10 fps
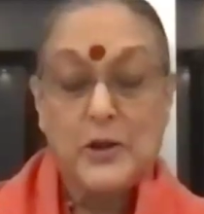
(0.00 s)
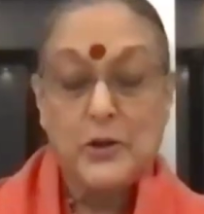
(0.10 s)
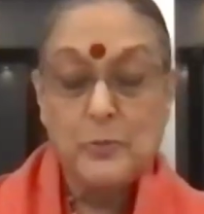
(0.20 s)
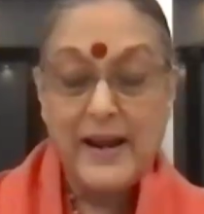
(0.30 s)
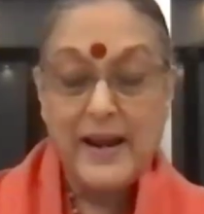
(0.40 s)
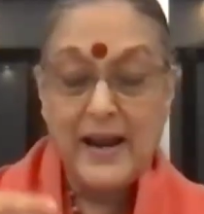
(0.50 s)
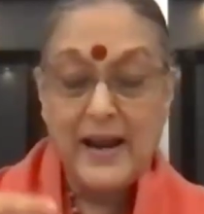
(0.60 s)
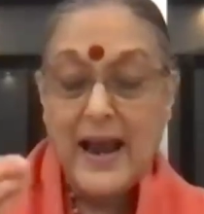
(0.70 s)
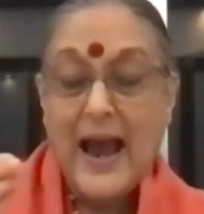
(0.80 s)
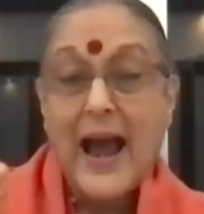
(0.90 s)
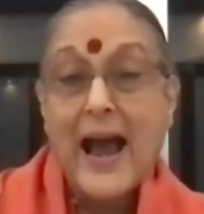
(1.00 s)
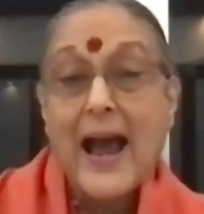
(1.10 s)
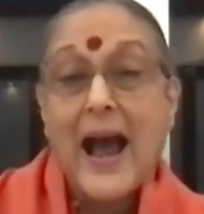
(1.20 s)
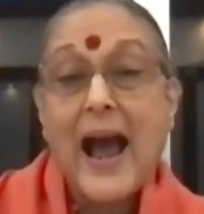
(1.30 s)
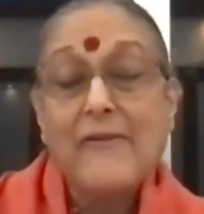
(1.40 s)
You may
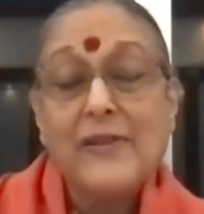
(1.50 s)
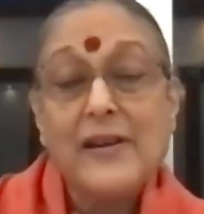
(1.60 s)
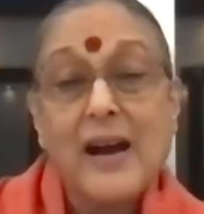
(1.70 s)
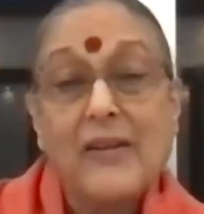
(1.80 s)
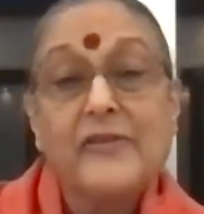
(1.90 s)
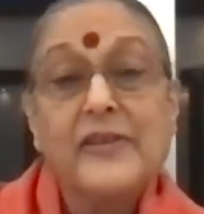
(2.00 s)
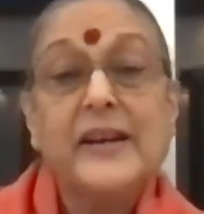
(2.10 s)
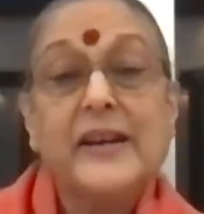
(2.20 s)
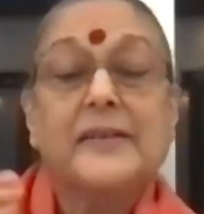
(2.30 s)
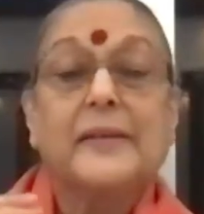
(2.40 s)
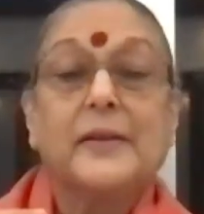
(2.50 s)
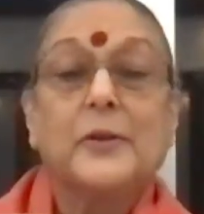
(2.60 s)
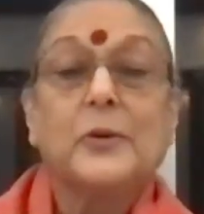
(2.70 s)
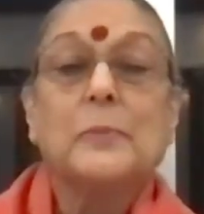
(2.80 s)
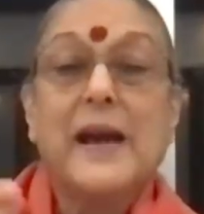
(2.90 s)
have loved it,
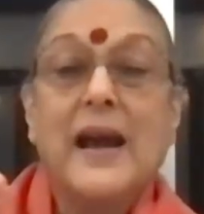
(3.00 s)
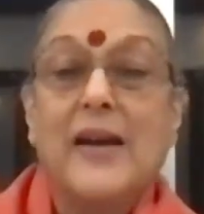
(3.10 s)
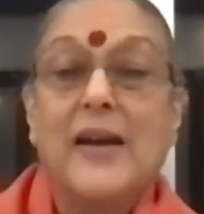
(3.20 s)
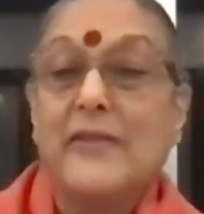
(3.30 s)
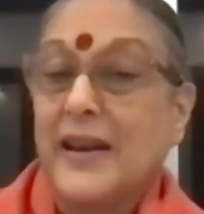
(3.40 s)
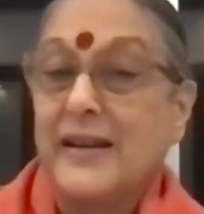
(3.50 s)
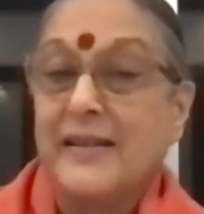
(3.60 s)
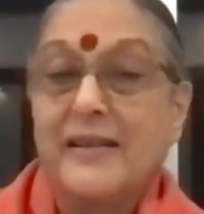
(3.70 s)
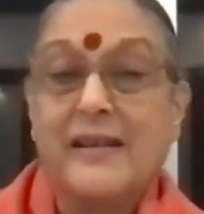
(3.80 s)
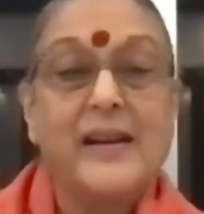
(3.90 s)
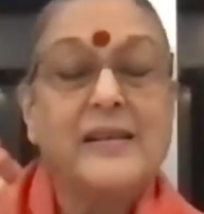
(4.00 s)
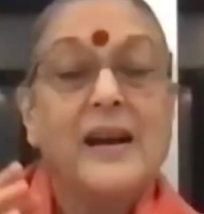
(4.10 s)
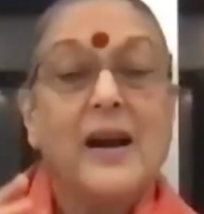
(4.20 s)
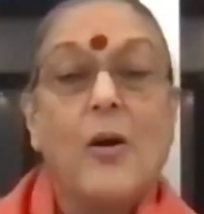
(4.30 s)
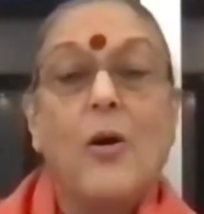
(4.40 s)
you may have hated
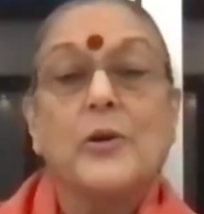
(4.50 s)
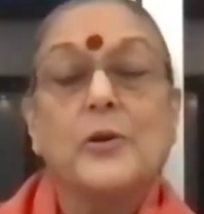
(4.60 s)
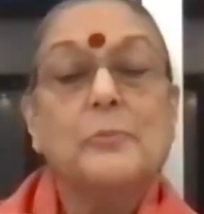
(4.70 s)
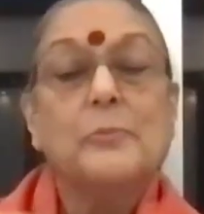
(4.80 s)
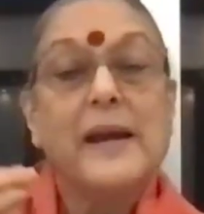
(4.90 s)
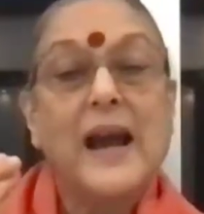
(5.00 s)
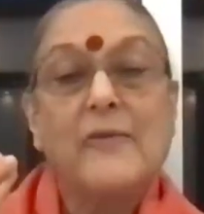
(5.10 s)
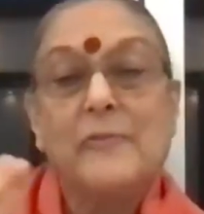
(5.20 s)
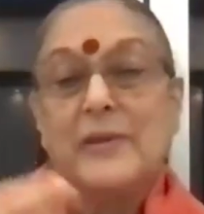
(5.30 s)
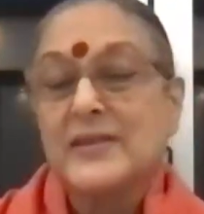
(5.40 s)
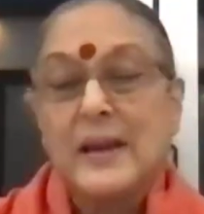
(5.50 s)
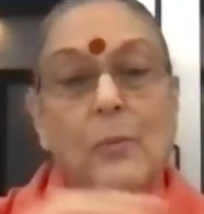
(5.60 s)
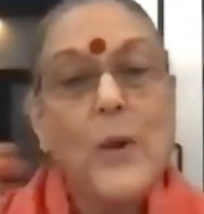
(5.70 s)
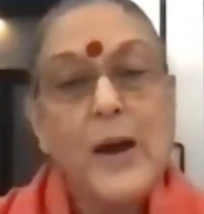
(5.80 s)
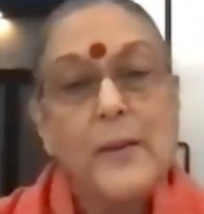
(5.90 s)
it, or you may have been
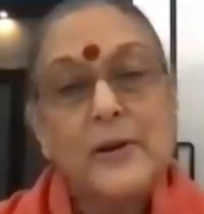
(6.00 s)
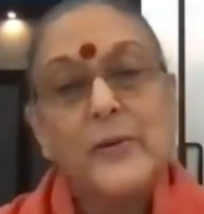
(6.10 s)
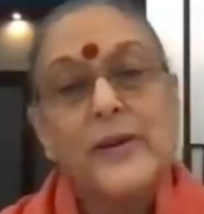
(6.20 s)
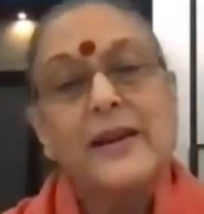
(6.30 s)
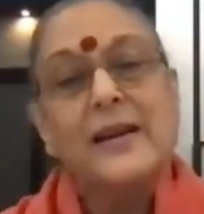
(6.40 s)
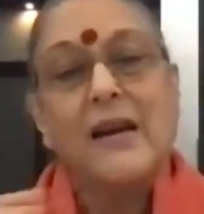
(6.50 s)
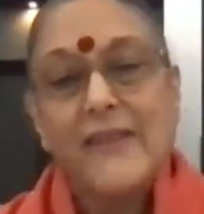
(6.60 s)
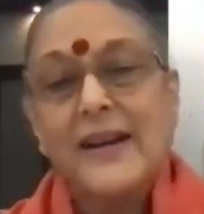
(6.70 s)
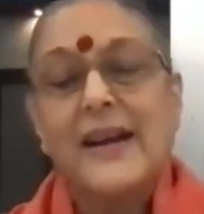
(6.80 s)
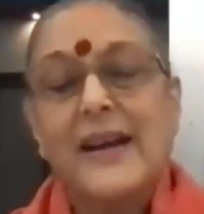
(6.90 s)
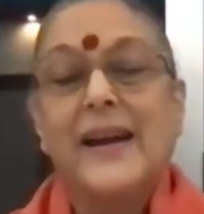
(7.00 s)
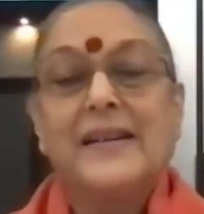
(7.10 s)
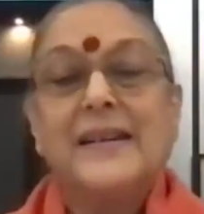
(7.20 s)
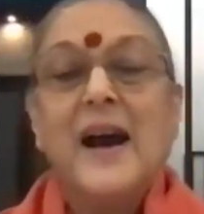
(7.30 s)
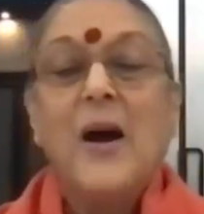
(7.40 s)
somewhere between love and
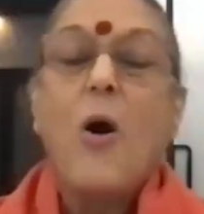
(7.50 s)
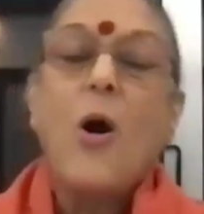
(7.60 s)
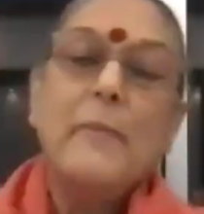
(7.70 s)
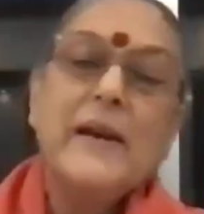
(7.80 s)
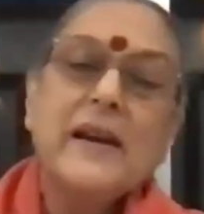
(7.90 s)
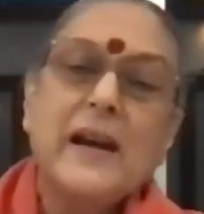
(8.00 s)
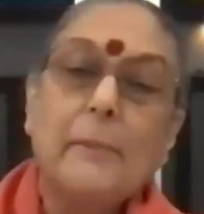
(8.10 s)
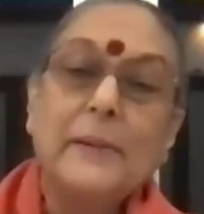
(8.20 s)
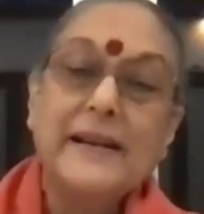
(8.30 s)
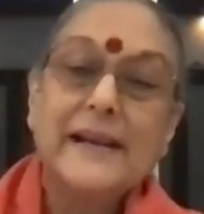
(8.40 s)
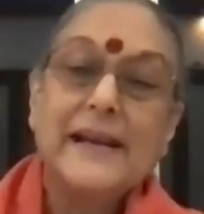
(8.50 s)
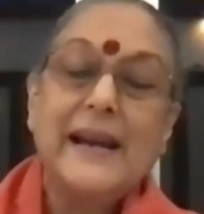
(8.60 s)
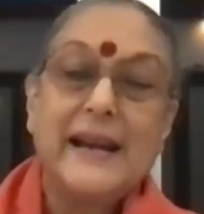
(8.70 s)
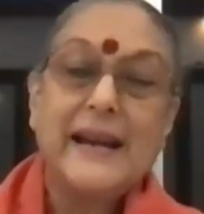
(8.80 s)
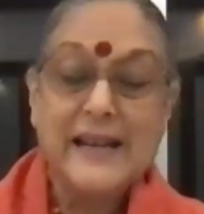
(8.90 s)
hate, or be
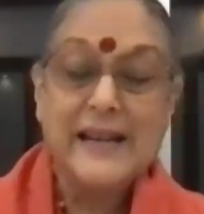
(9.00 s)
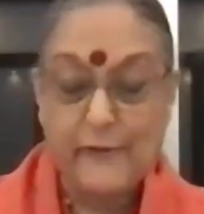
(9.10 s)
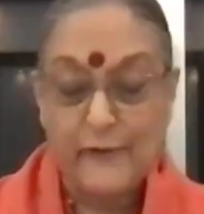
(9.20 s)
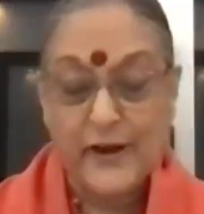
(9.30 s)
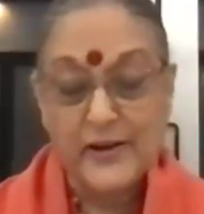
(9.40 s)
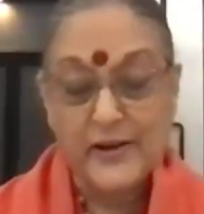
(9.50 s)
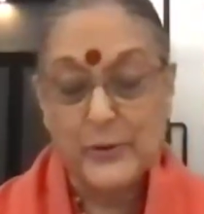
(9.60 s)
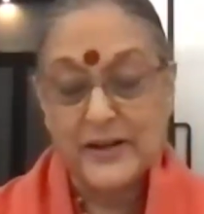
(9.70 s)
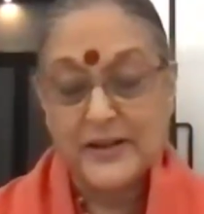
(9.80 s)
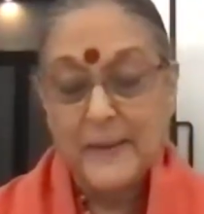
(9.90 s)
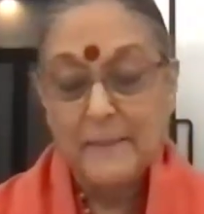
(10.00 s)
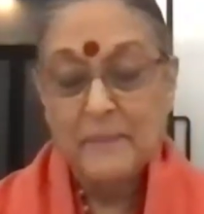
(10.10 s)
completely indifferent to it.